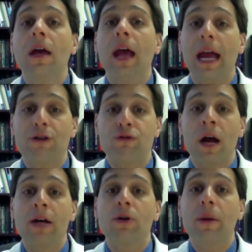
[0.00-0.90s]
A
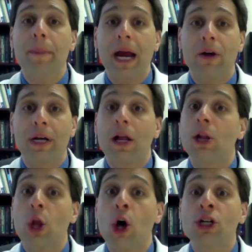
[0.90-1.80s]
trial comparing
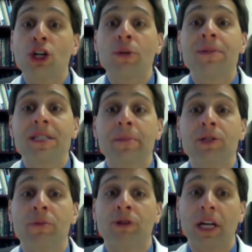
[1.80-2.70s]
long-term
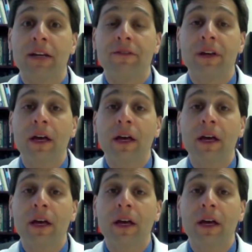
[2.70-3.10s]
symptom relief